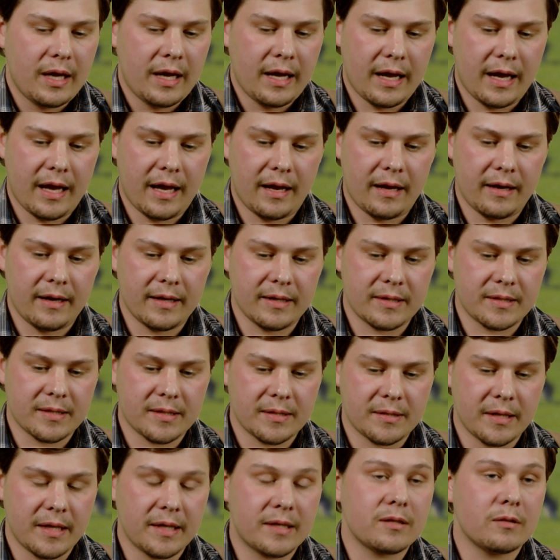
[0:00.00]
And
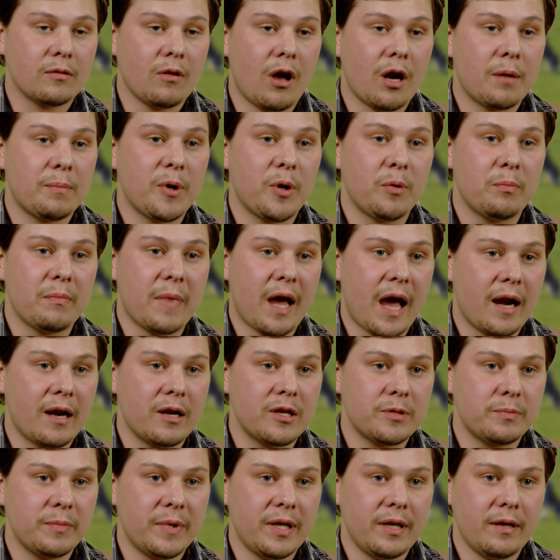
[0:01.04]
it's a lot about
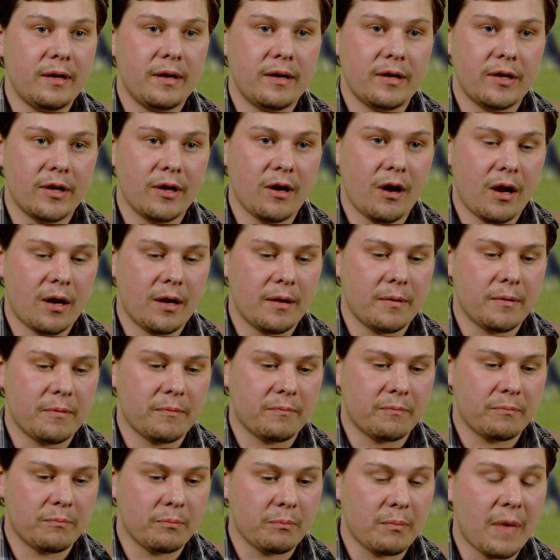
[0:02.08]
management. You gotta
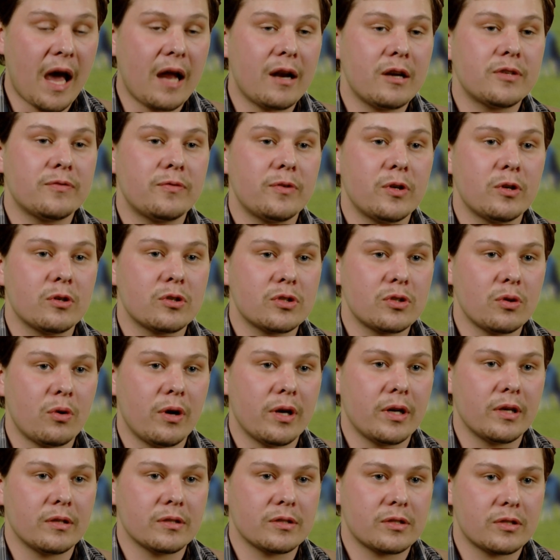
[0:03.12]
manage for your
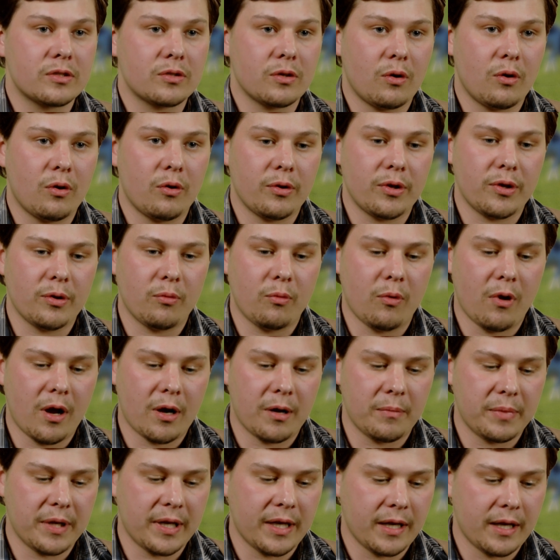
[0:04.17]
soils. So you
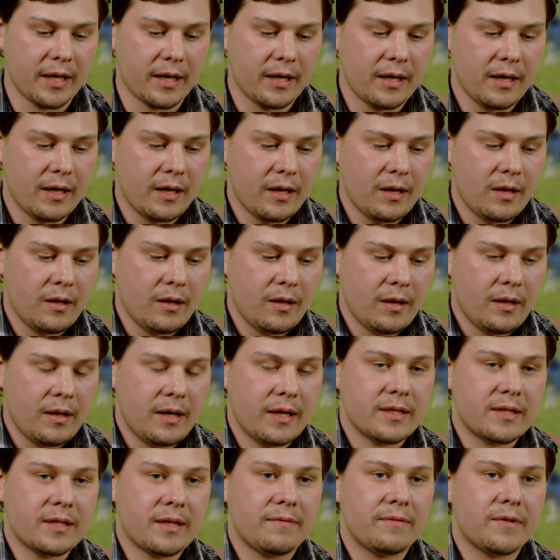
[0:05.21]
wanna be,
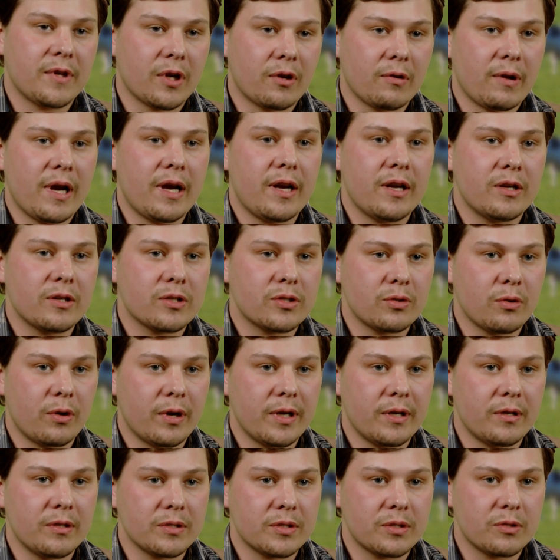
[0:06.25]
instead of degrading your
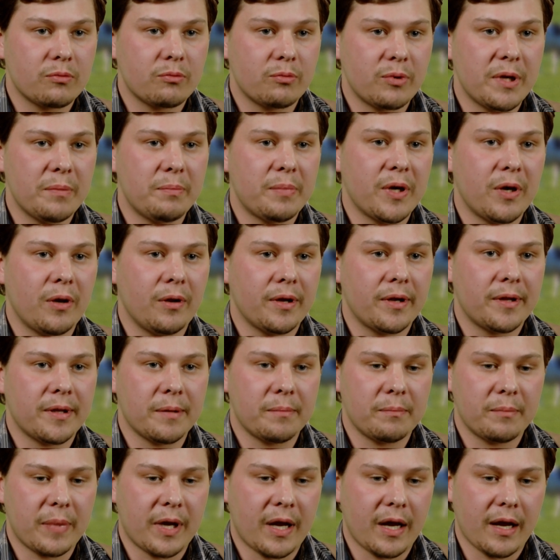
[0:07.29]
soils, rebuilding
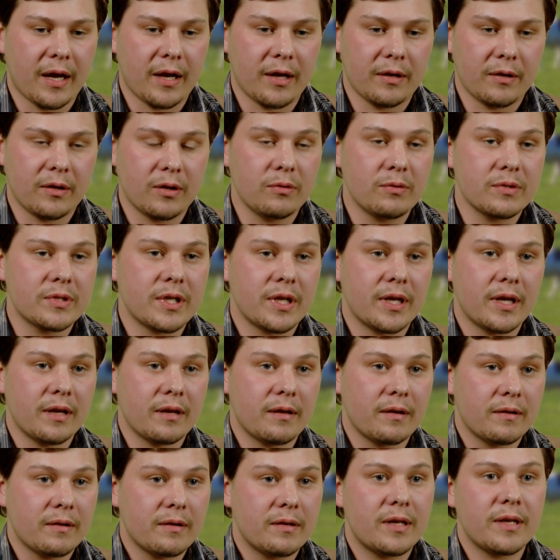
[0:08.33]
them by
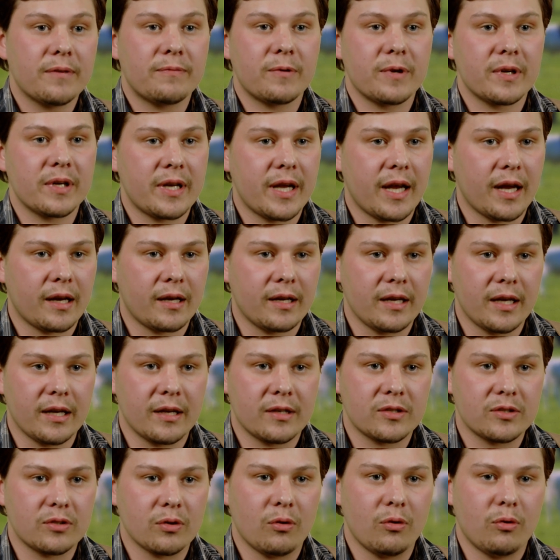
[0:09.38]
using different
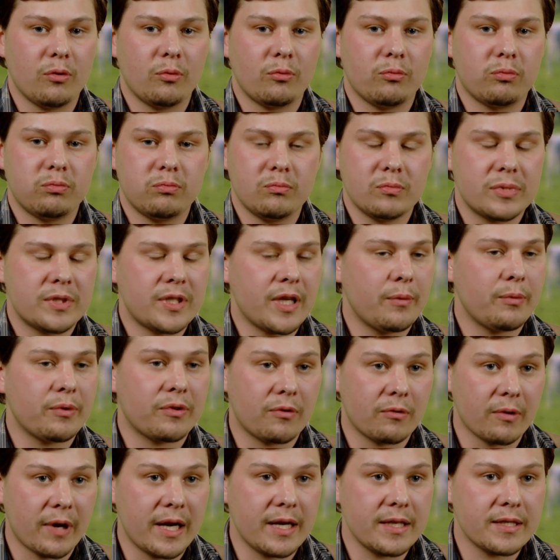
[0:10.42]
techniques. So say with
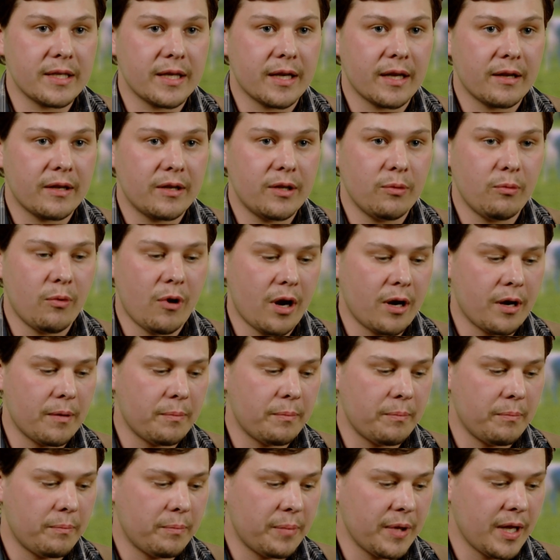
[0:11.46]
grazing, you wanna
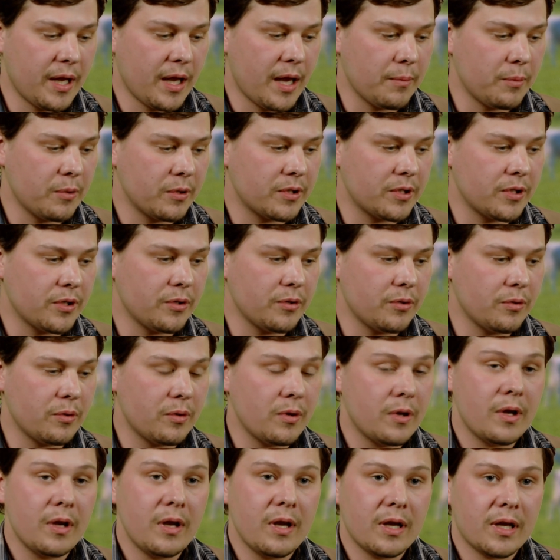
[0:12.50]
be able to
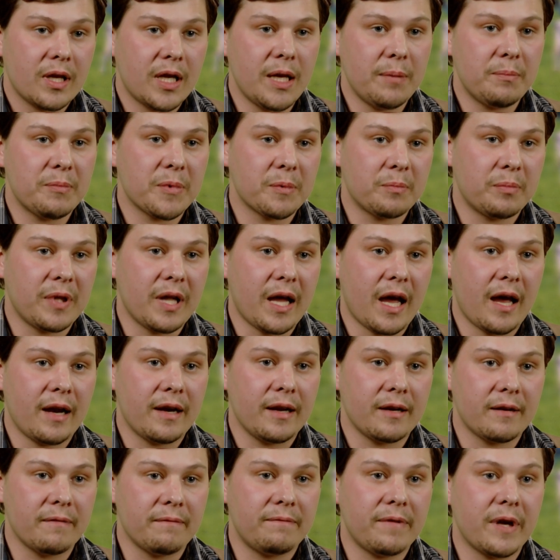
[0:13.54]
keep the plant
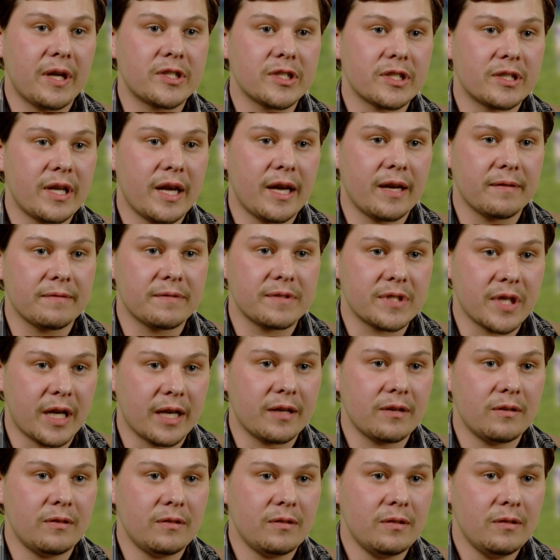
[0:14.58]
in a vegetative
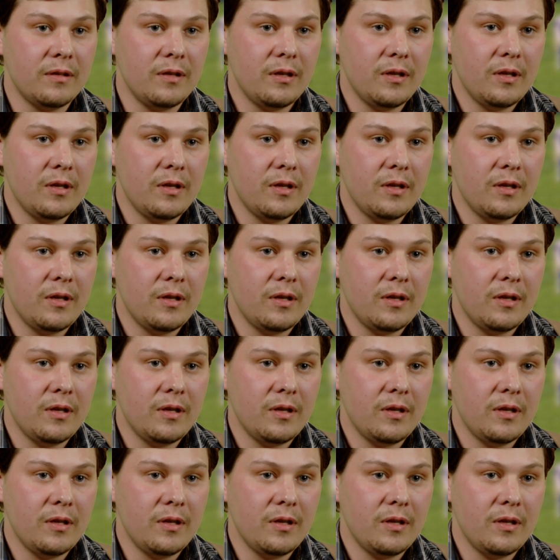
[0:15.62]
cycle.